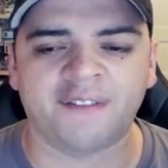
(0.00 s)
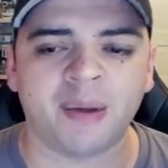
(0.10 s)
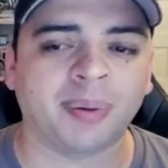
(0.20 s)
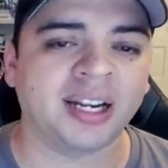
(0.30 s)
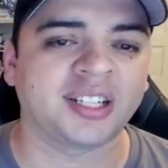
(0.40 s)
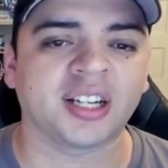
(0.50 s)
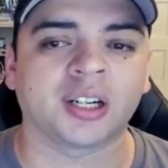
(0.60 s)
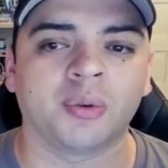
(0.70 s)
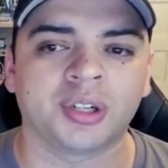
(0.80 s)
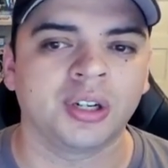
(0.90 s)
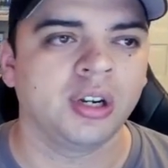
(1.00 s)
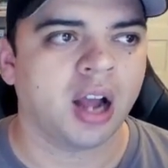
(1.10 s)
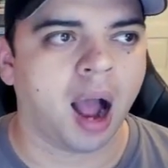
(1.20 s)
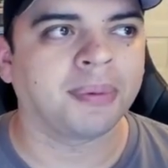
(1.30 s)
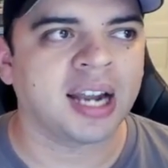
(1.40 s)
Vampire Sucker, which
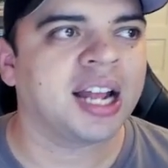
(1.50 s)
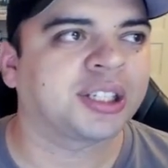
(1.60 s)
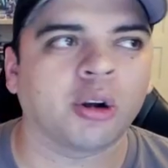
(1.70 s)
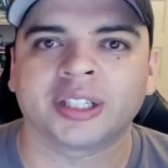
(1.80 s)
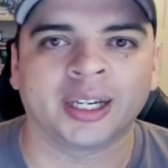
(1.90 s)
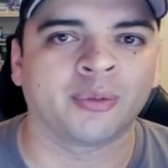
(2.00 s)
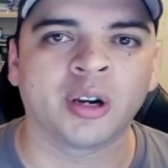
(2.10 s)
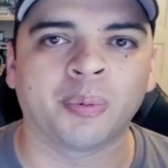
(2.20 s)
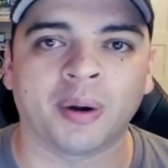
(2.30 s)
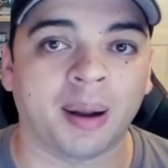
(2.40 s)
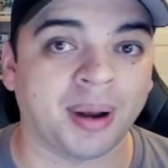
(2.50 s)
I'm glad this card's getting a reprint.